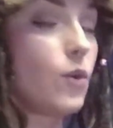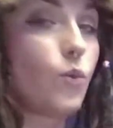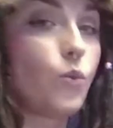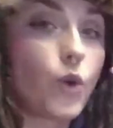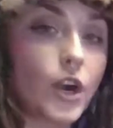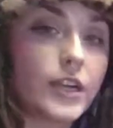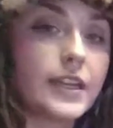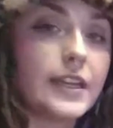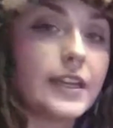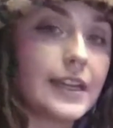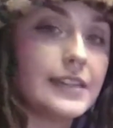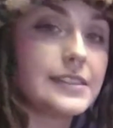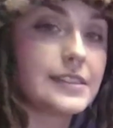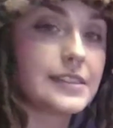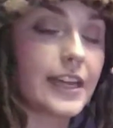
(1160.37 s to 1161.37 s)
working
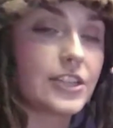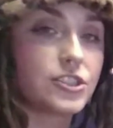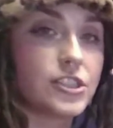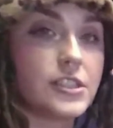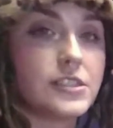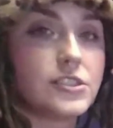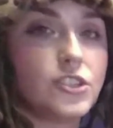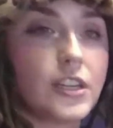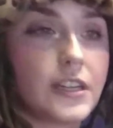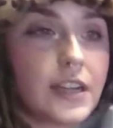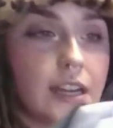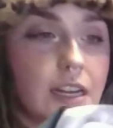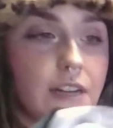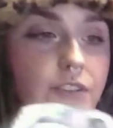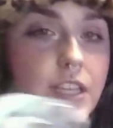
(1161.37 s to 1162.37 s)
in sections. You can
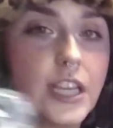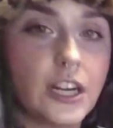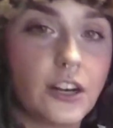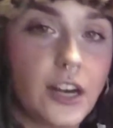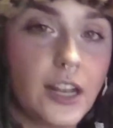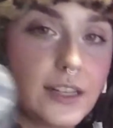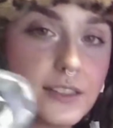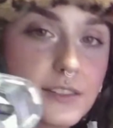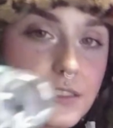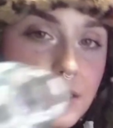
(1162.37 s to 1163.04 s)
kind of hear it,